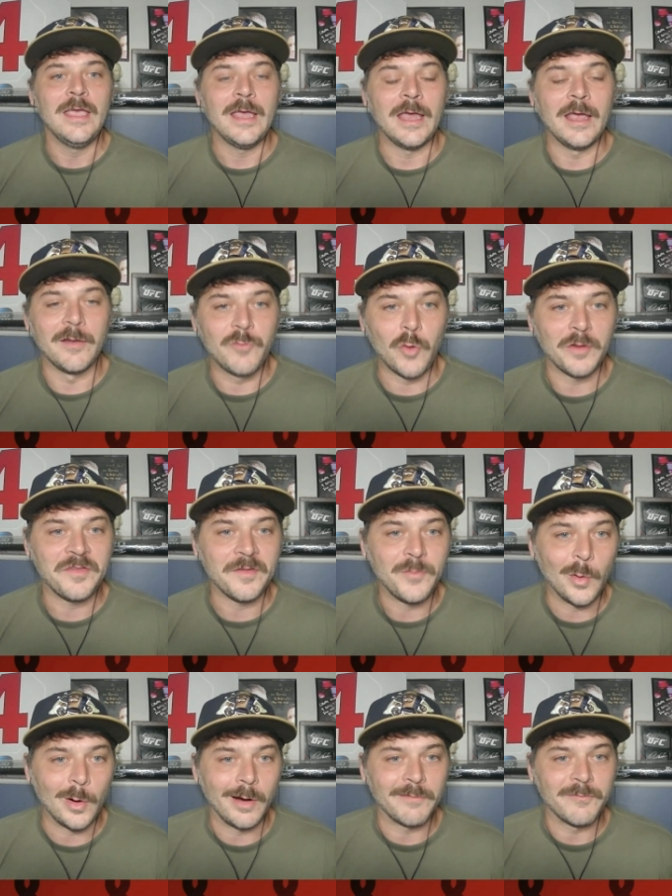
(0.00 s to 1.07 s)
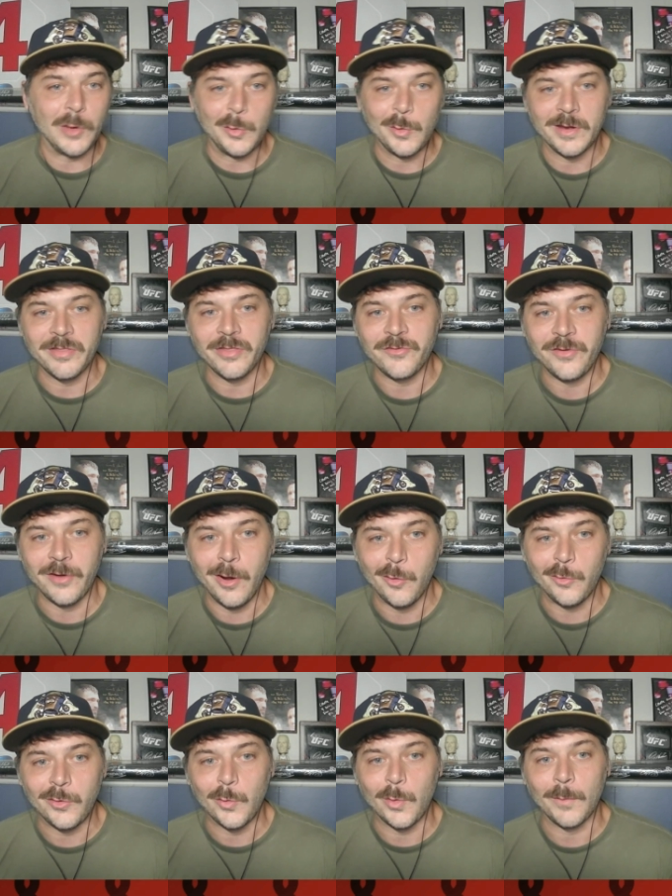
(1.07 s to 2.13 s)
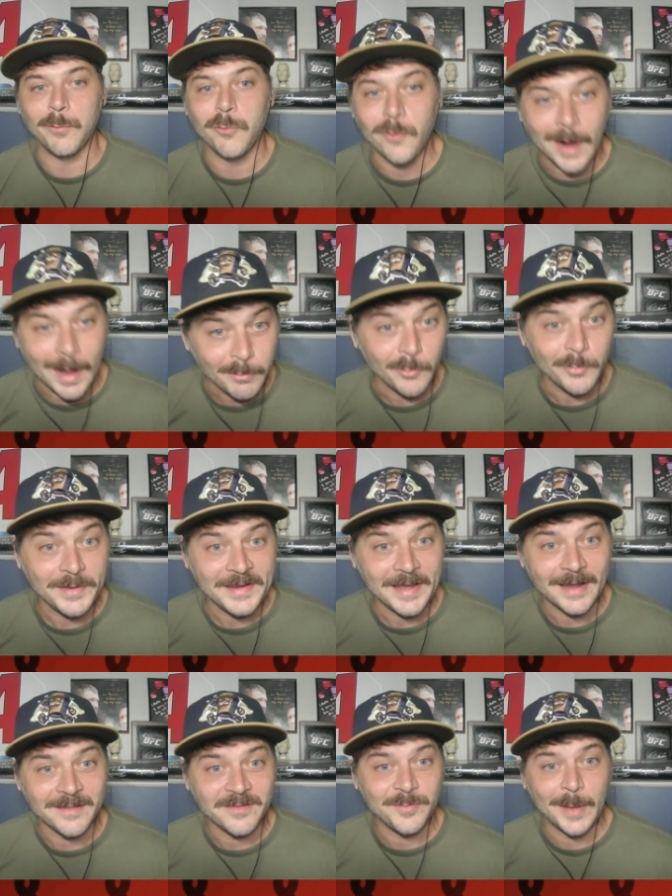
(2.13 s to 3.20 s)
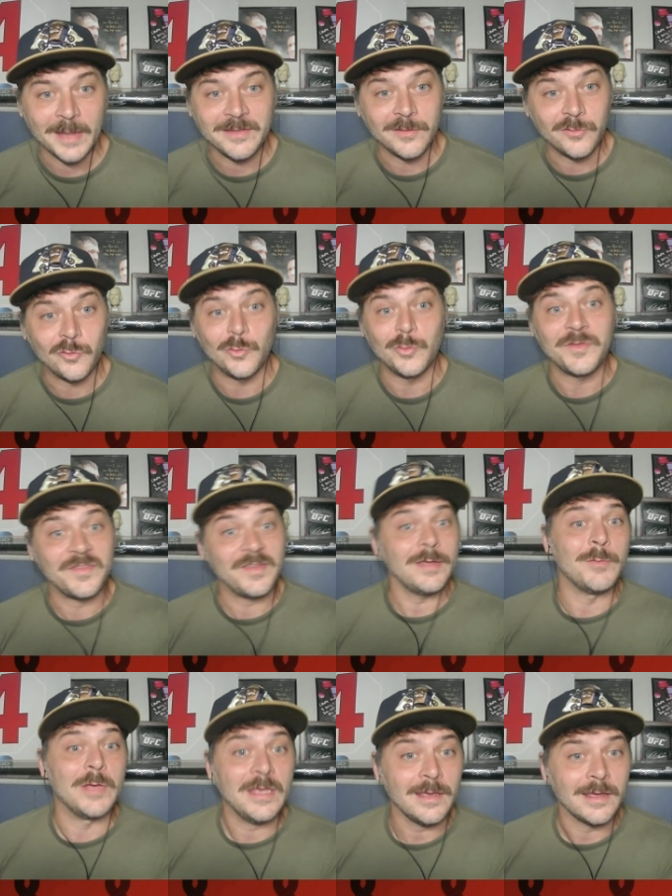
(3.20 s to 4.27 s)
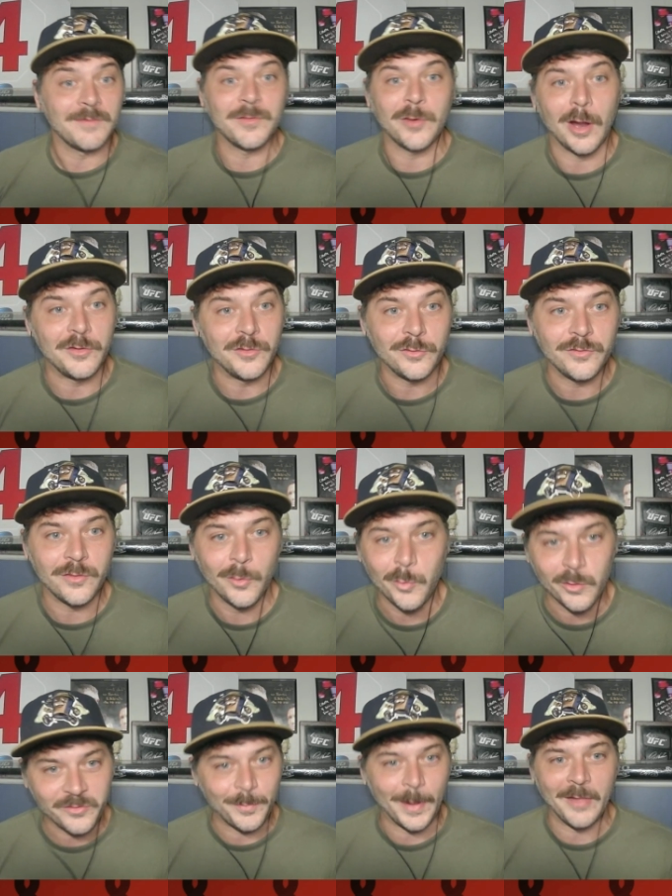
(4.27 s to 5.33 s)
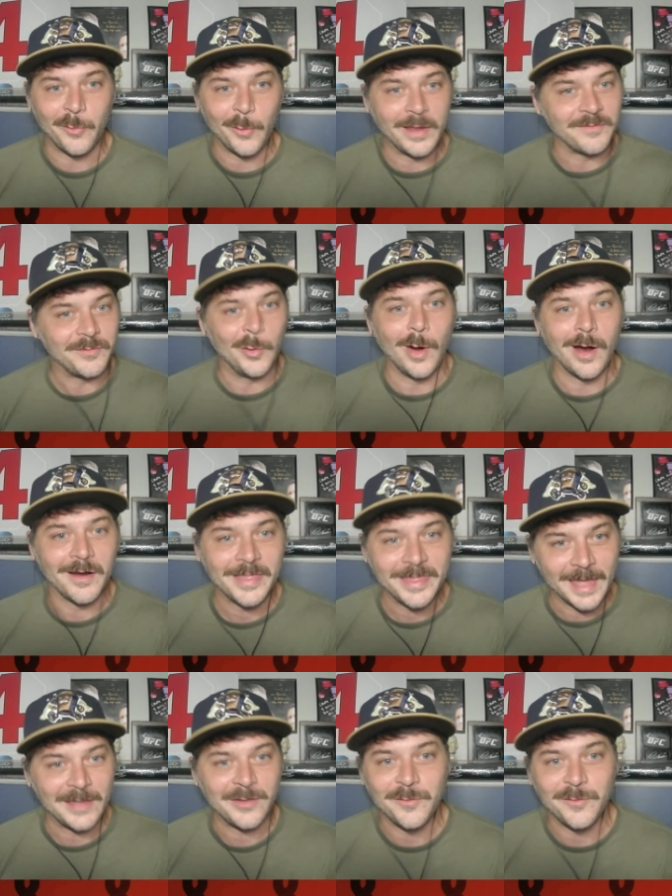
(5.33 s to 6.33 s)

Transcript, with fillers: And of course, if you are a frequent of the show, you are probably not expecting to see me if you're on YouTube, which, by the way, if you are, thank